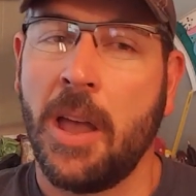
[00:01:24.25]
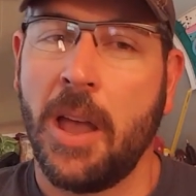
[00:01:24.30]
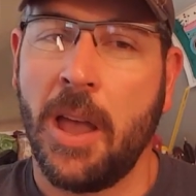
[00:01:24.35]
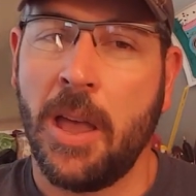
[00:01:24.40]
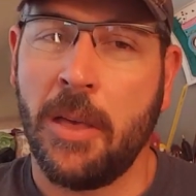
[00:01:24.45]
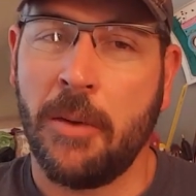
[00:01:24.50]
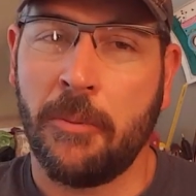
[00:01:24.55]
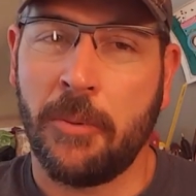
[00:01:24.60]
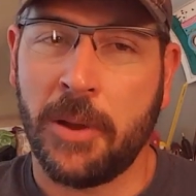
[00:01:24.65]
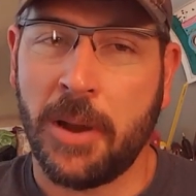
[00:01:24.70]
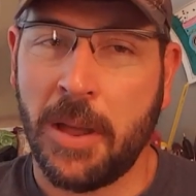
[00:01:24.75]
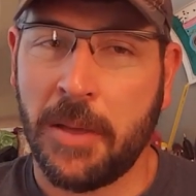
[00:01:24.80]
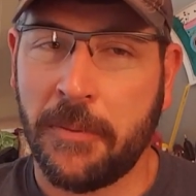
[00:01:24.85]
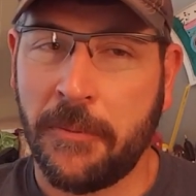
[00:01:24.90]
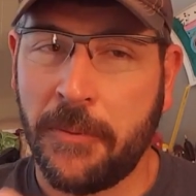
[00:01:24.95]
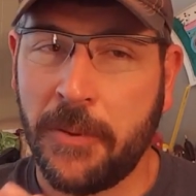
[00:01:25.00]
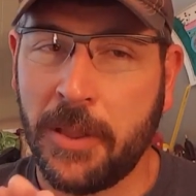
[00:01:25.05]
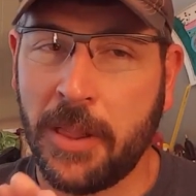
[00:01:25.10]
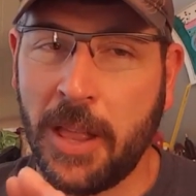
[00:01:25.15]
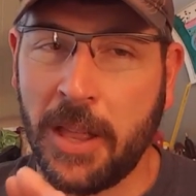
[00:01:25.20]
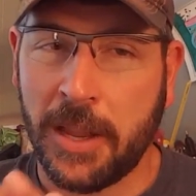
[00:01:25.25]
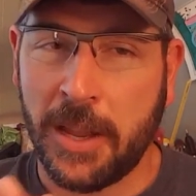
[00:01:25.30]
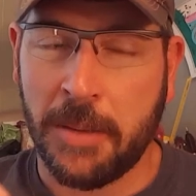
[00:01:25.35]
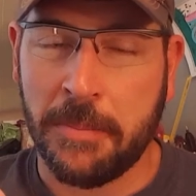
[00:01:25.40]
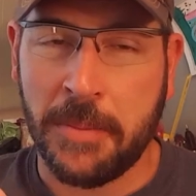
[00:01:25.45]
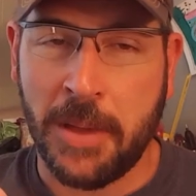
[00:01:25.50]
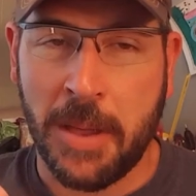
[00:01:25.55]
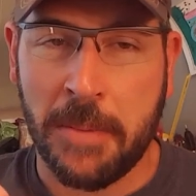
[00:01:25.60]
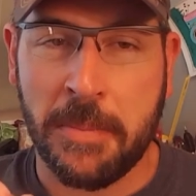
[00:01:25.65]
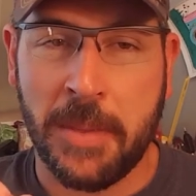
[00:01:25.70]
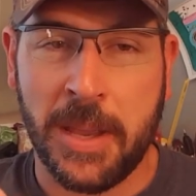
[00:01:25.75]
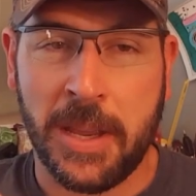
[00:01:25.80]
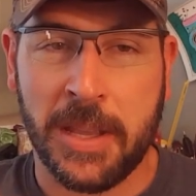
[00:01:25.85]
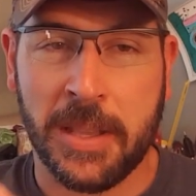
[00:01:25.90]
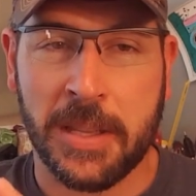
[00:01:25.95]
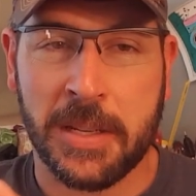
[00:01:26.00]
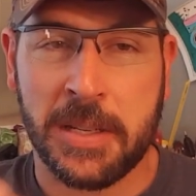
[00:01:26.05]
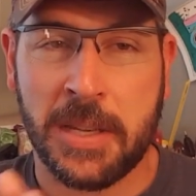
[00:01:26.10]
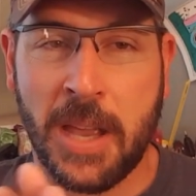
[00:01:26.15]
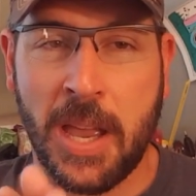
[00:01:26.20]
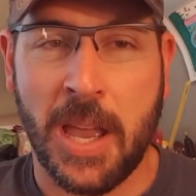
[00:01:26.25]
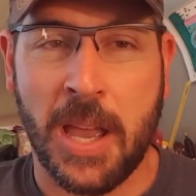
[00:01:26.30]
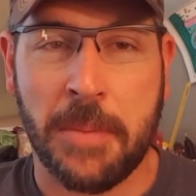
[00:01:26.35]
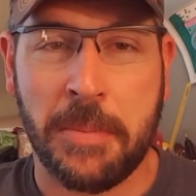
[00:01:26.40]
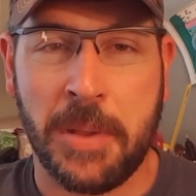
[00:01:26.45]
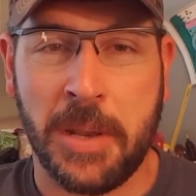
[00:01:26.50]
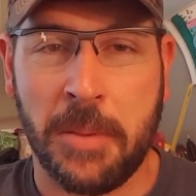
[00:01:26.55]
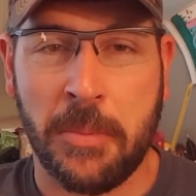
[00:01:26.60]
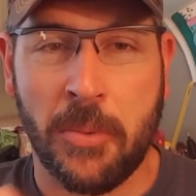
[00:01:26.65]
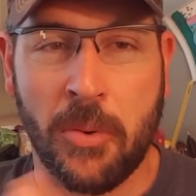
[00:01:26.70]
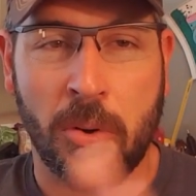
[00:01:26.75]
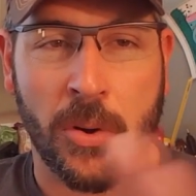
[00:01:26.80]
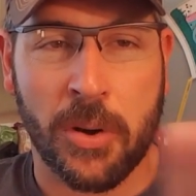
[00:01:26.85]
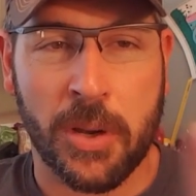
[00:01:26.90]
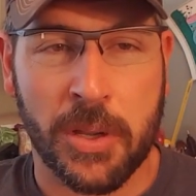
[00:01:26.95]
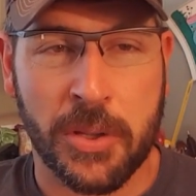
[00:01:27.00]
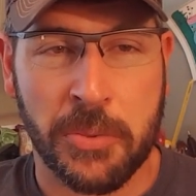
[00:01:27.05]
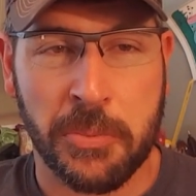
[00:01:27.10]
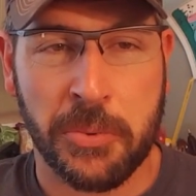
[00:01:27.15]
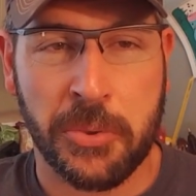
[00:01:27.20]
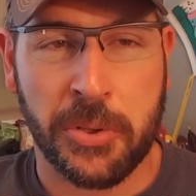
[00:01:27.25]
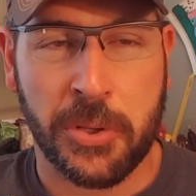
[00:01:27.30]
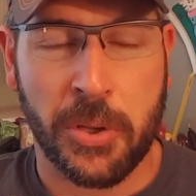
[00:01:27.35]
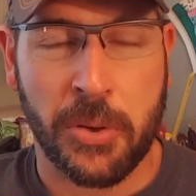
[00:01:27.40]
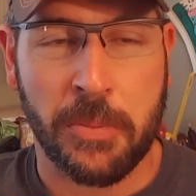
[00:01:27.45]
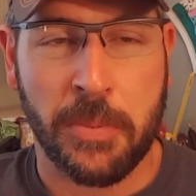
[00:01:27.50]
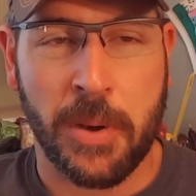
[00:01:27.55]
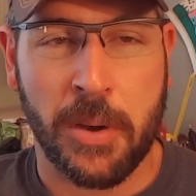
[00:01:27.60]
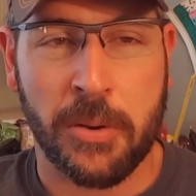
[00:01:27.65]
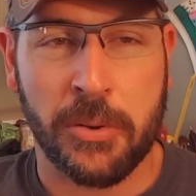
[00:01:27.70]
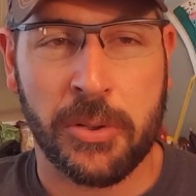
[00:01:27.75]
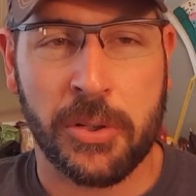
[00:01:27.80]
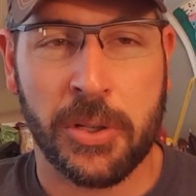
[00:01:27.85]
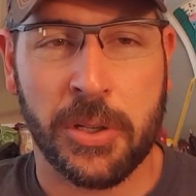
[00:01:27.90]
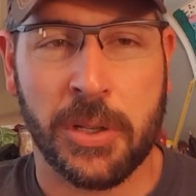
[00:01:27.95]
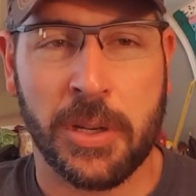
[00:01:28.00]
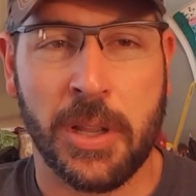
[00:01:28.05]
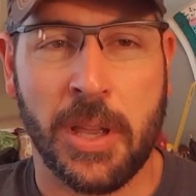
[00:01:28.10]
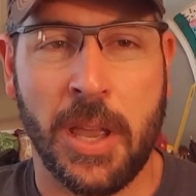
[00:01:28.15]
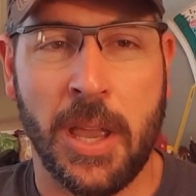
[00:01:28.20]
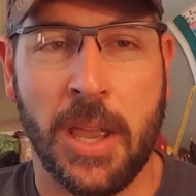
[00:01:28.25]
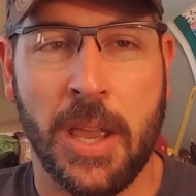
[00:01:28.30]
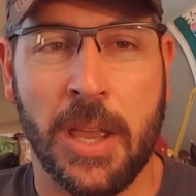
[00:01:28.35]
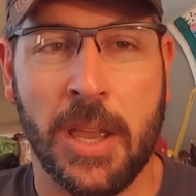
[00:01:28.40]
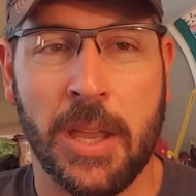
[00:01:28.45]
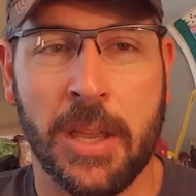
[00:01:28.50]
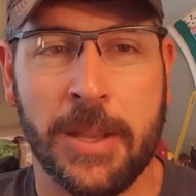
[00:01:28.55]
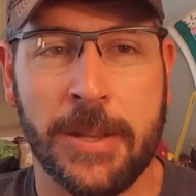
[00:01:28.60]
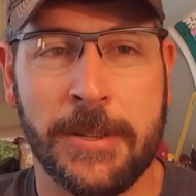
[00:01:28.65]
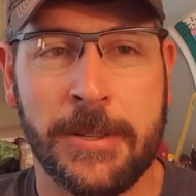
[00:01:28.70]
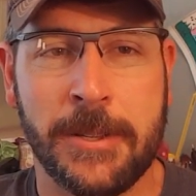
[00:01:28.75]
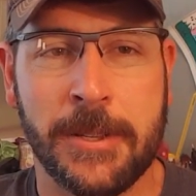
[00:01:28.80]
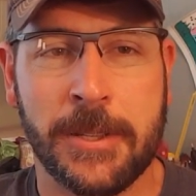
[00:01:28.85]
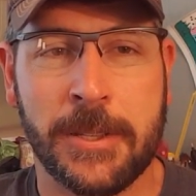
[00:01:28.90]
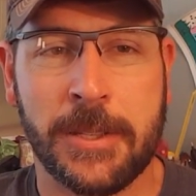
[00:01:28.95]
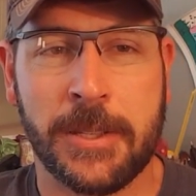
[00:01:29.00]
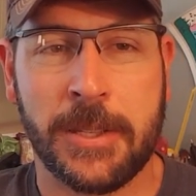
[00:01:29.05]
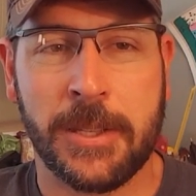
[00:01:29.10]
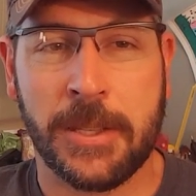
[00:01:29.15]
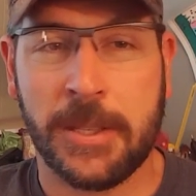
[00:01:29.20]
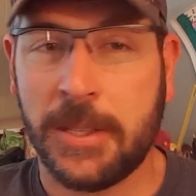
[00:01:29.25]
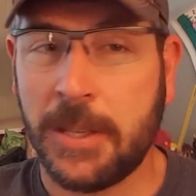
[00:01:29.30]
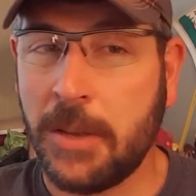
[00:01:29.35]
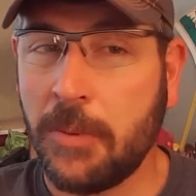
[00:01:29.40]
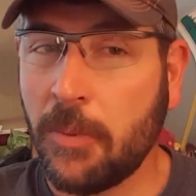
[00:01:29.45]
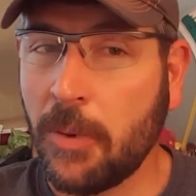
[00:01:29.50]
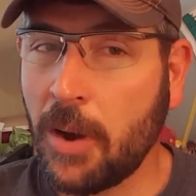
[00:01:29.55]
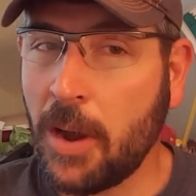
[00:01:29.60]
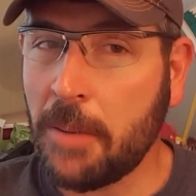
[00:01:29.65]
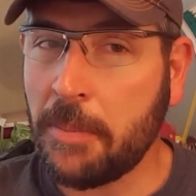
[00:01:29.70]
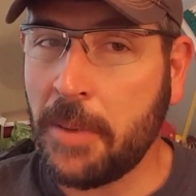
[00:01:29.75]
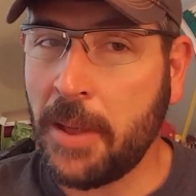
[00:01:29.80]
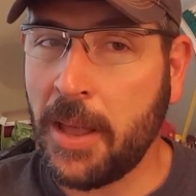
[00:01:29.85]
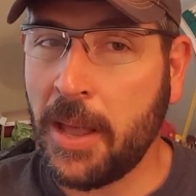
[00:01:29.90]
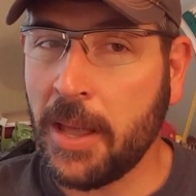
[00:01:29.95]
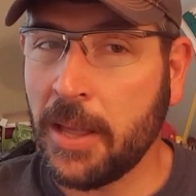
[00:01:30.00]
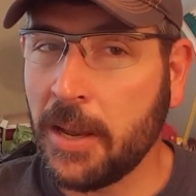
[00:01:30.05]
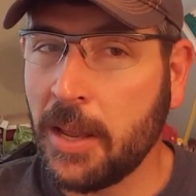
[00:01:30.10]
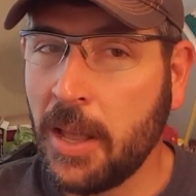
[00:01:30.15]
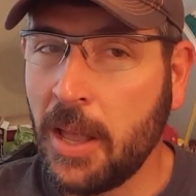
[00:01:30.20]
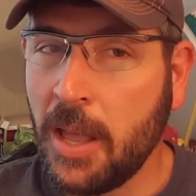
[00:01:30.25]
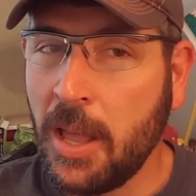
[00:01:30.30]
And when I feel like I'm not making the time anymore, get some slow motion and just to see where I'm at.